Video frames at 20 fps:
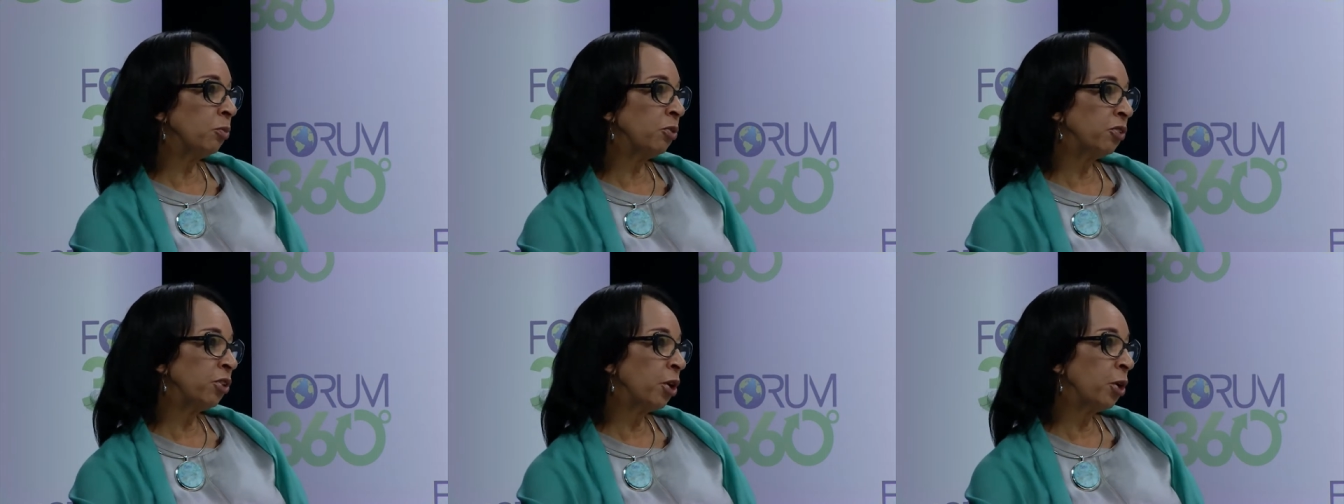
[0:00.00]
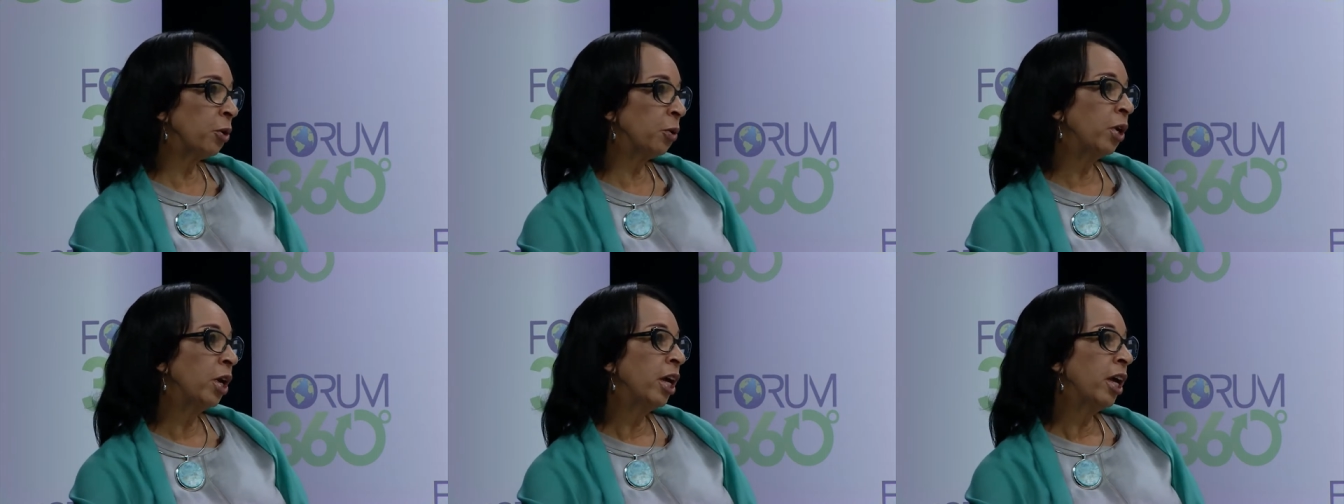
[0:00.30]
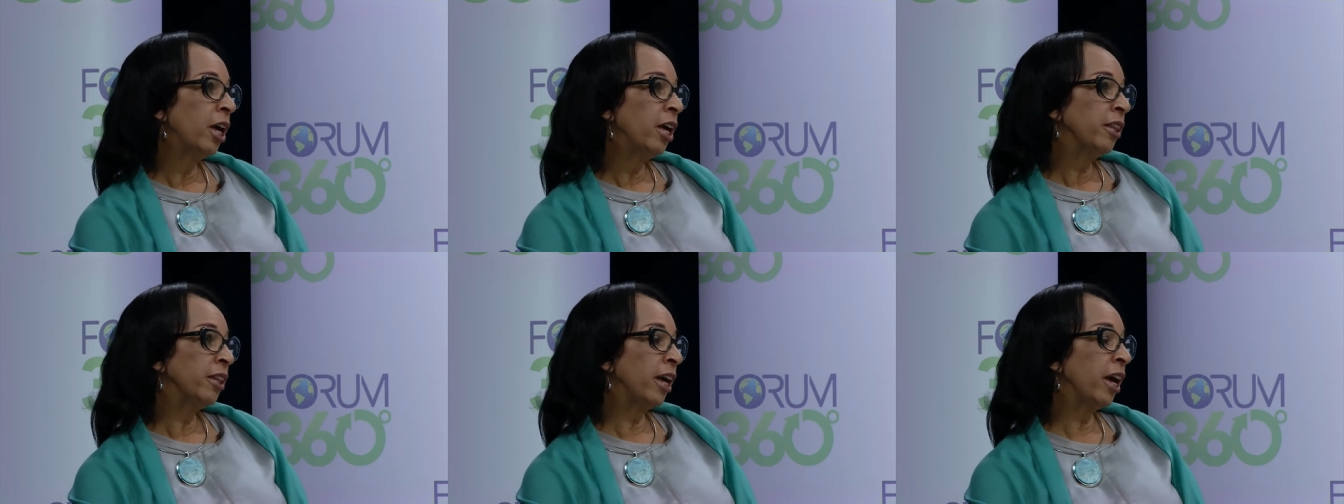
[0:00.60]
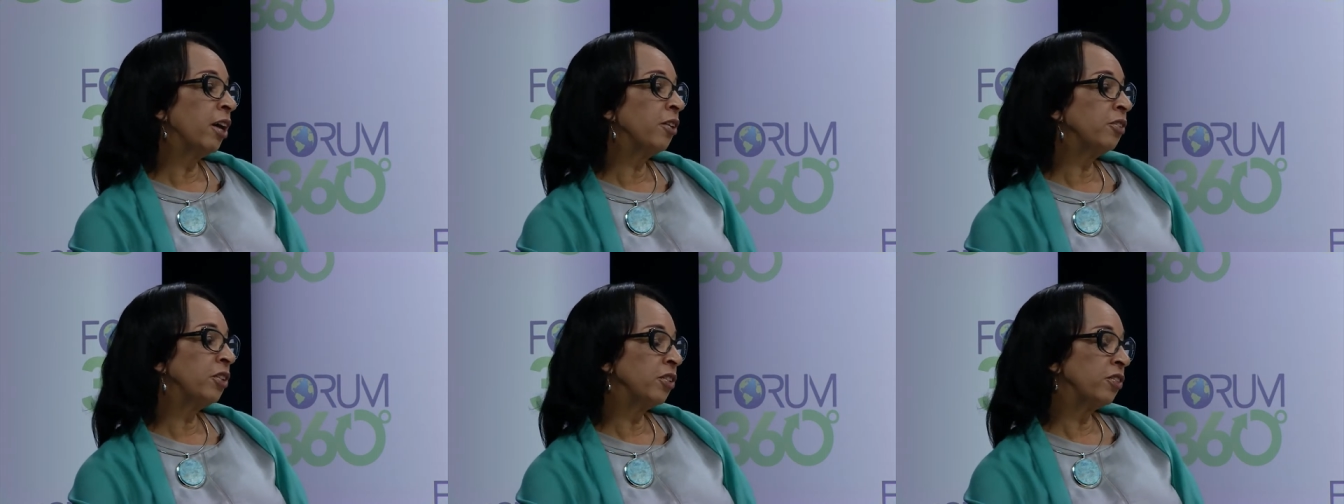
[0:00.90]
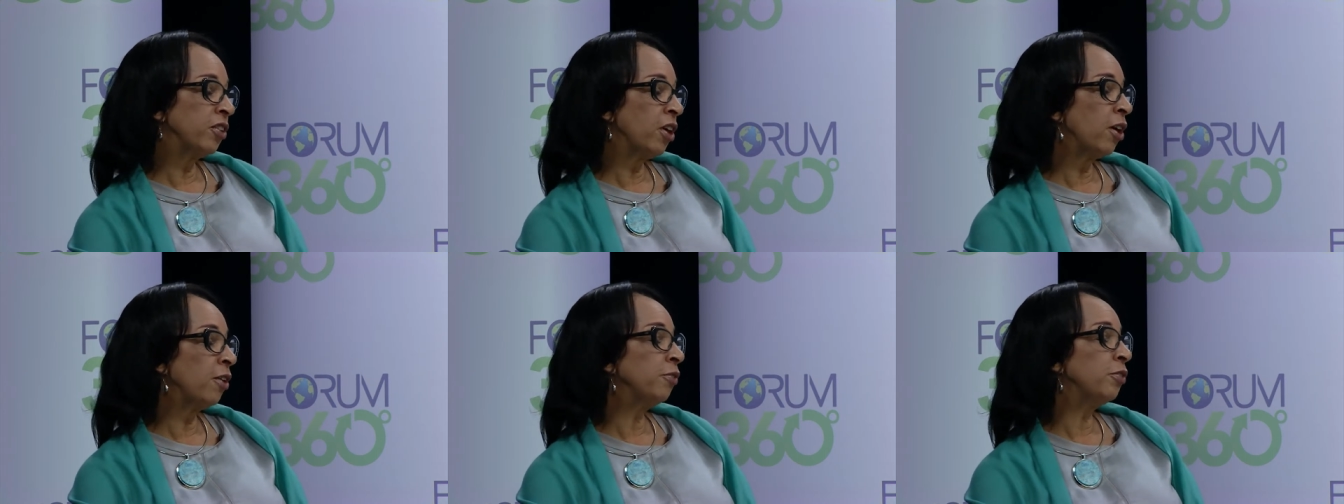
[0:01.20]
So the house
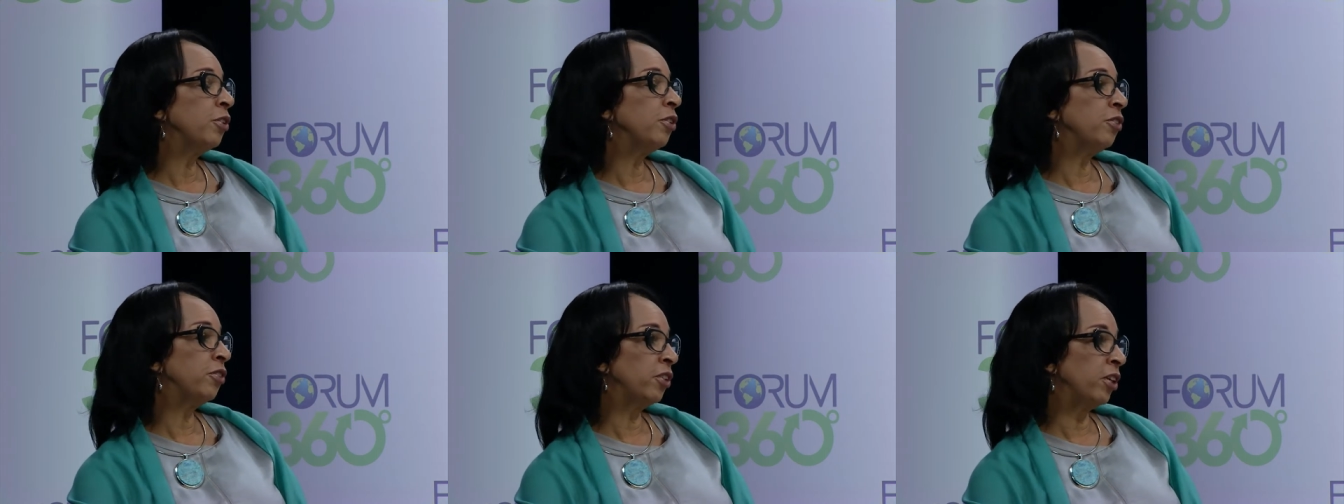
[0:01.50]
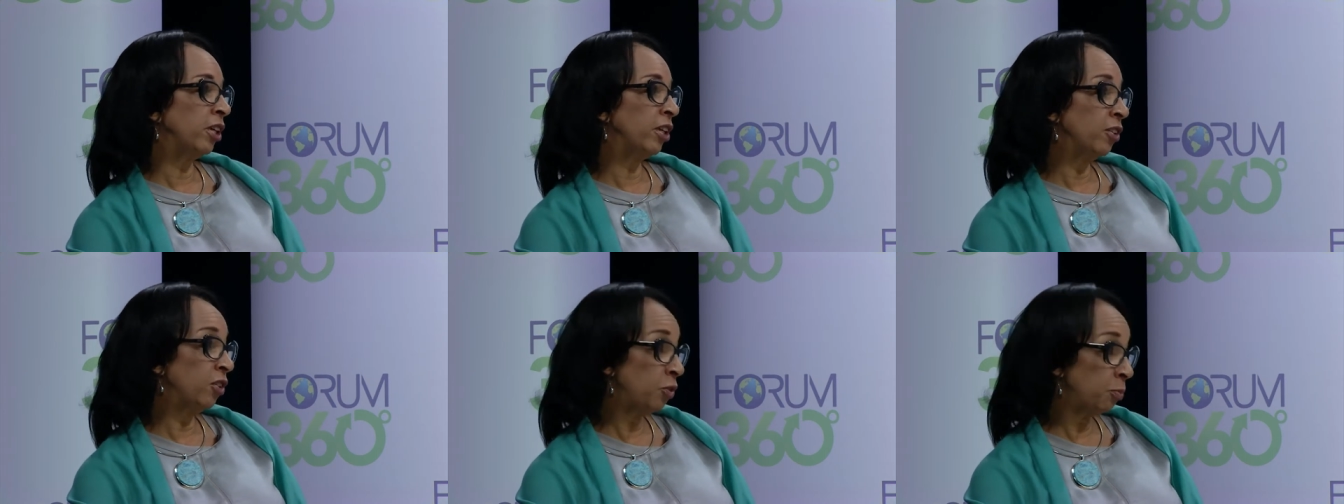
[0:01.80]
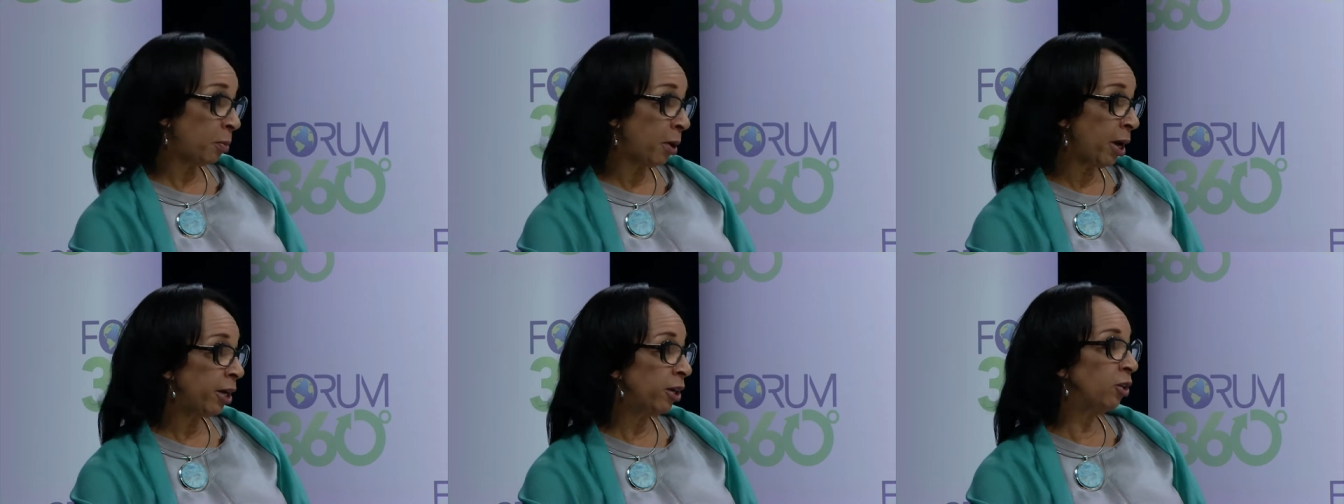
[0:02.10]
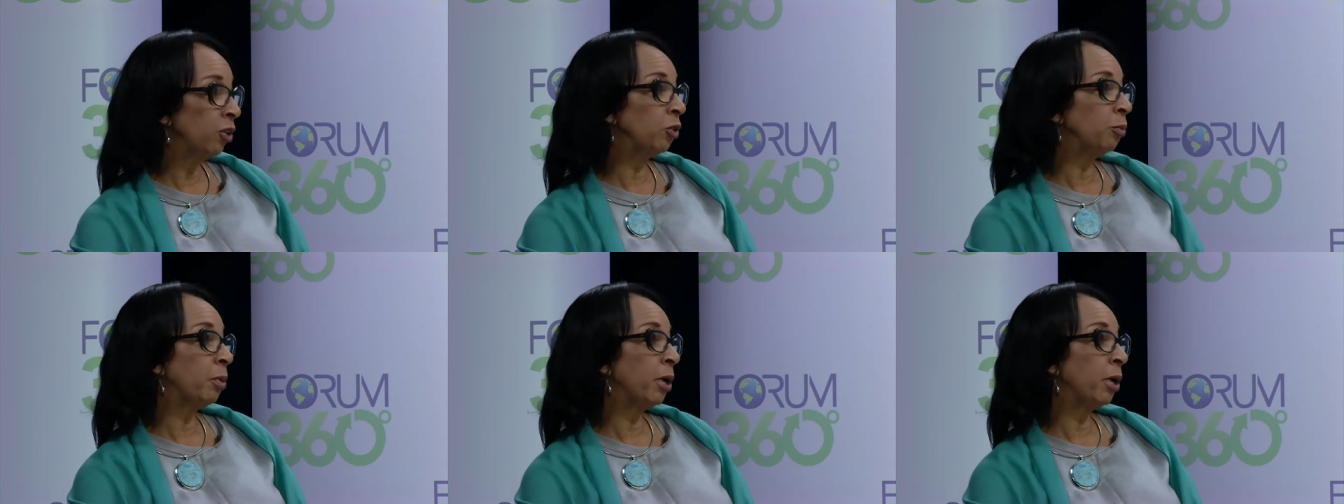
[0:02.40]
itself is inspired